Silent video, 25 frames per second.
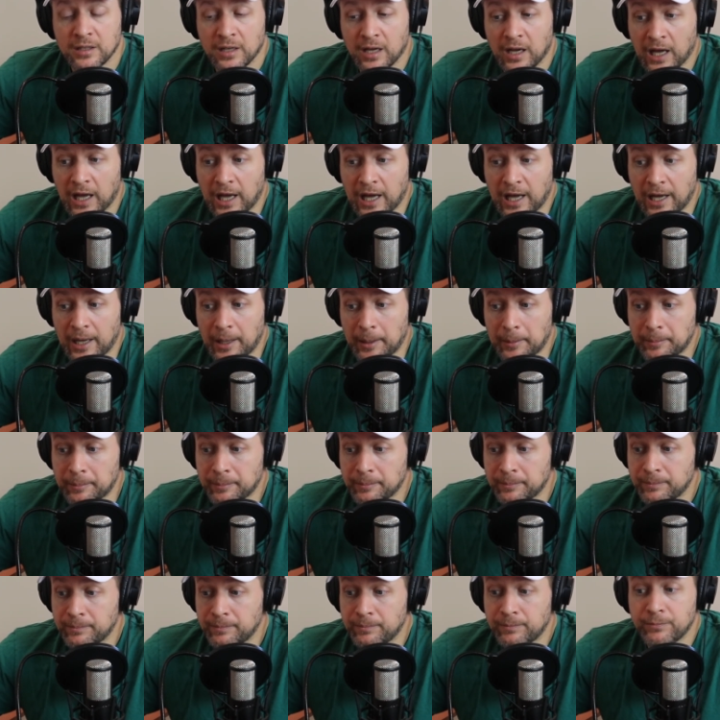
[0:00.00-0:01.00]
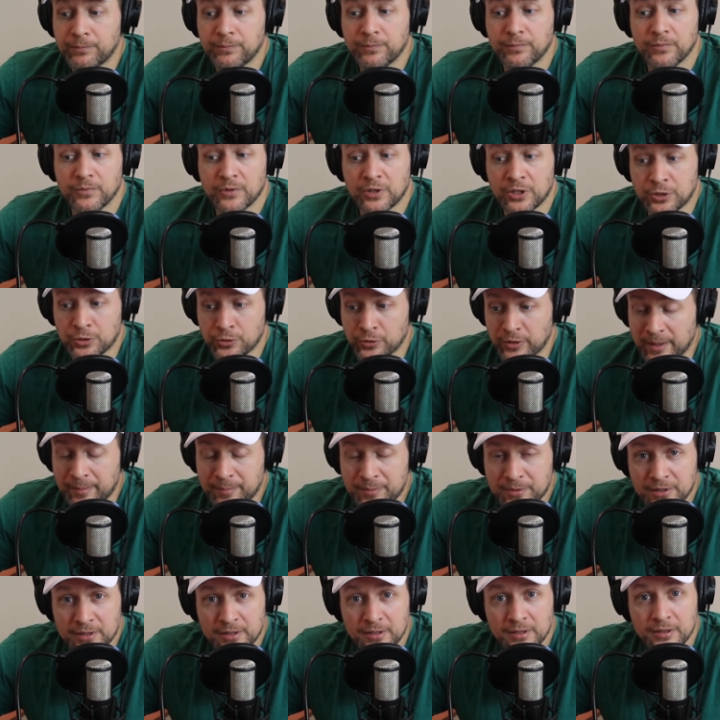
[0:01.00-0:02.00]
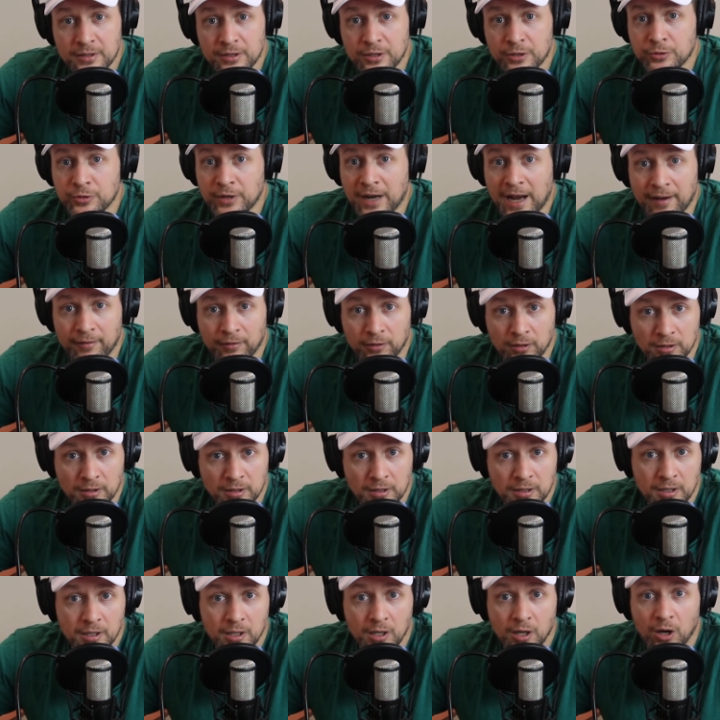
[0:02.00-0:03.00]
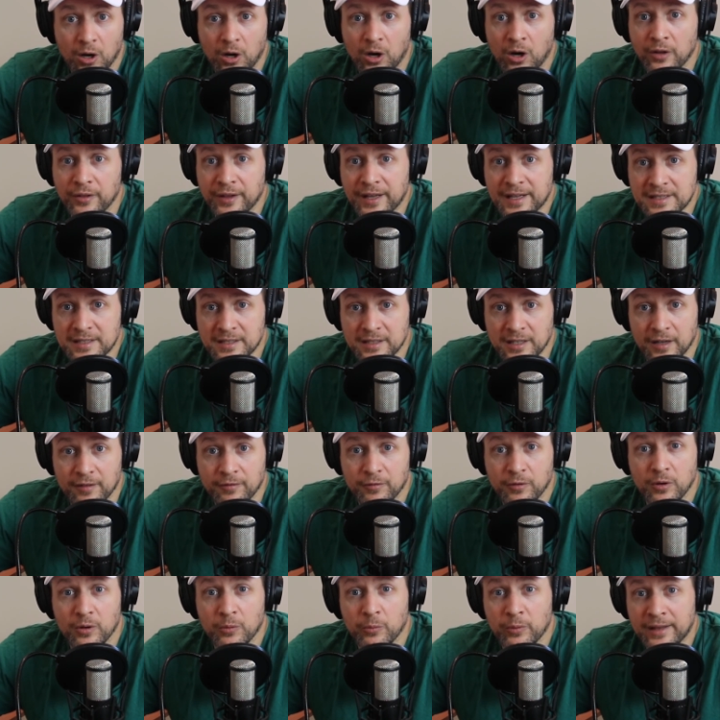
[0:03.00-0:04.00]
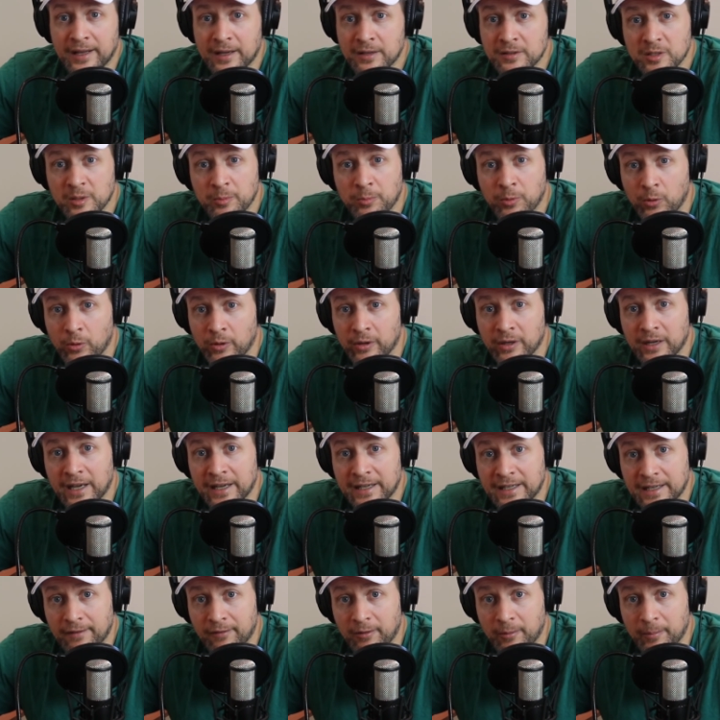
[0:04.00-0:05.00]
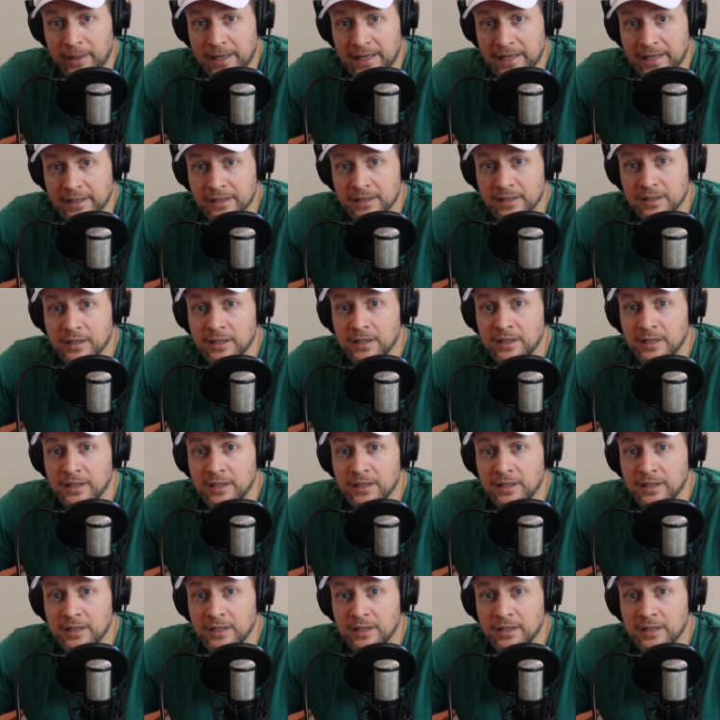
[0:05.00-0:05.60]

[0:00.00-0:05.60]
the trips, the travel, all that stuff. Without support, I'd never make it.